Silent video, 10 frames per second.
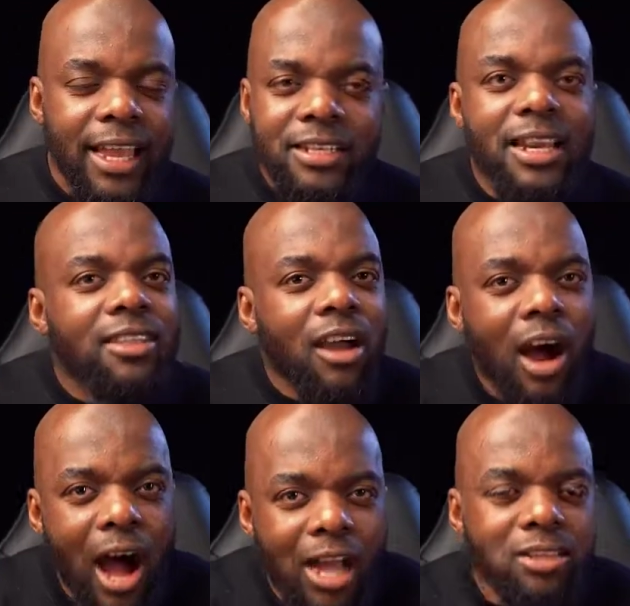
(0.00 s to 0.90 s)
it's like the
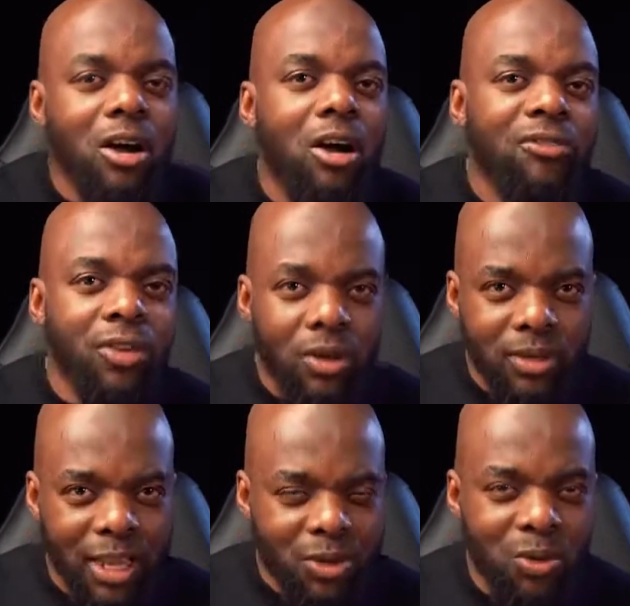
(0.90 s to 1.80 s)
heart of your
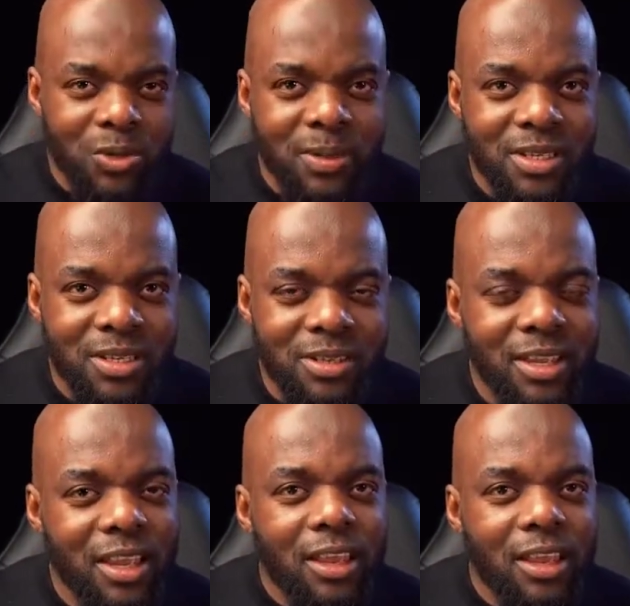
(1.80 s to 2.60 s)
online course business.